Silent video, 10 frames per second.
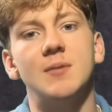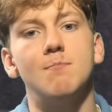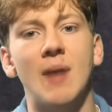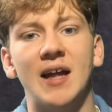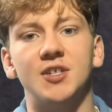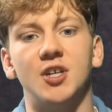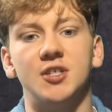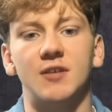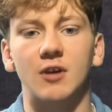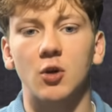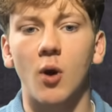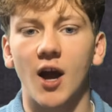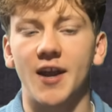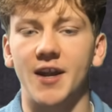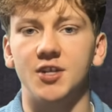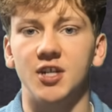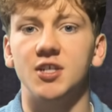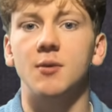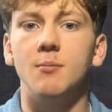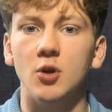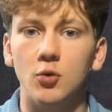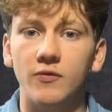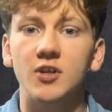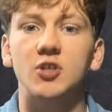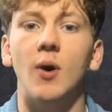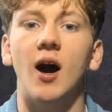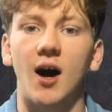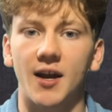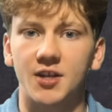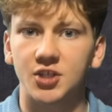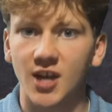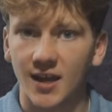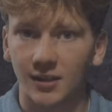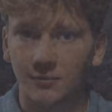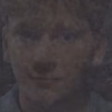matches the required energy to move to a higher shell.